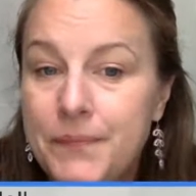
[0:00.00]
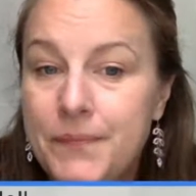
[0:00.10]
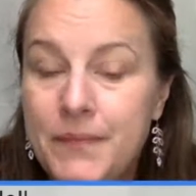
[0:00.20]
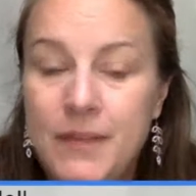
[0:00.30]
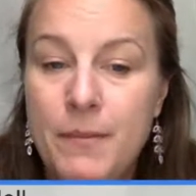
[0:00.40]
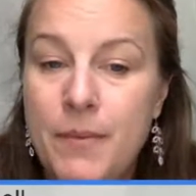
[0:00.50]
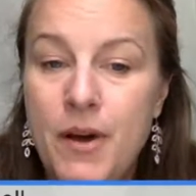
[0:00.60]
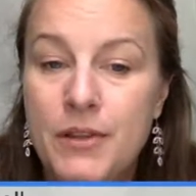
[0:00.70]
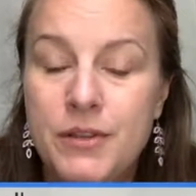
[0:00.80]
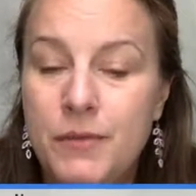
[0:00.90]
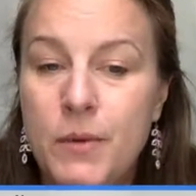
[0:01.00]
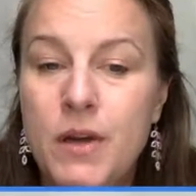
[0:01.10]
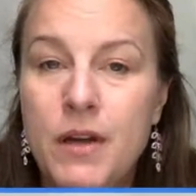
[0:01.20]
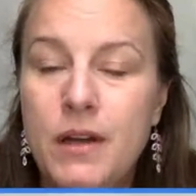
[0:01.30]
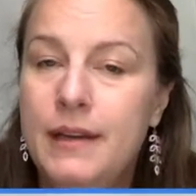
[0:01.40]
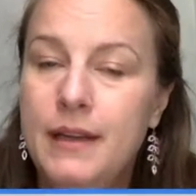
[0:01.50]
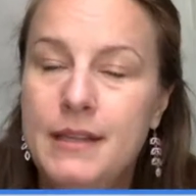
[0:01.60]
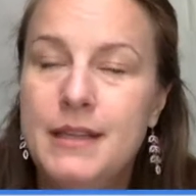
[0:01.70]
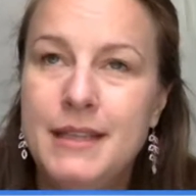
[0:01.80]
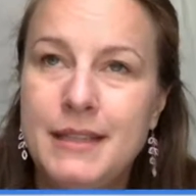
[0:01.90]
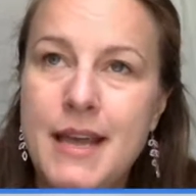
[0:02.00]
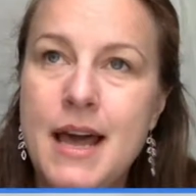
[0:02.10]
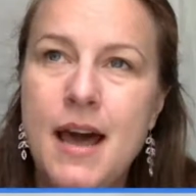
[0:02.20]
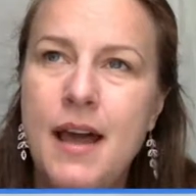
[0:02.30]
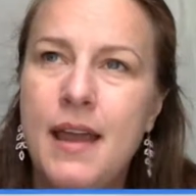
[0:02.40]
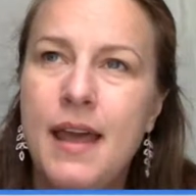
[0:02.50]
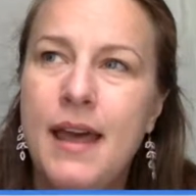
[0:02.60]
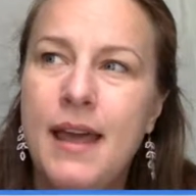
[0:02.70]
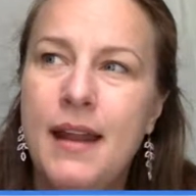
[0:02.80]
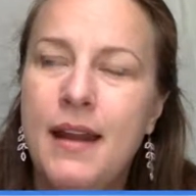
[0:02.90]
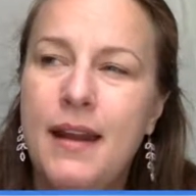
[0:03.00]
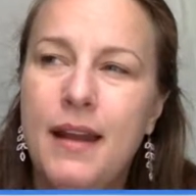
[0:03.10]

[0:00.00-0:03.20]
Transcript: different parts of the world in JCI, and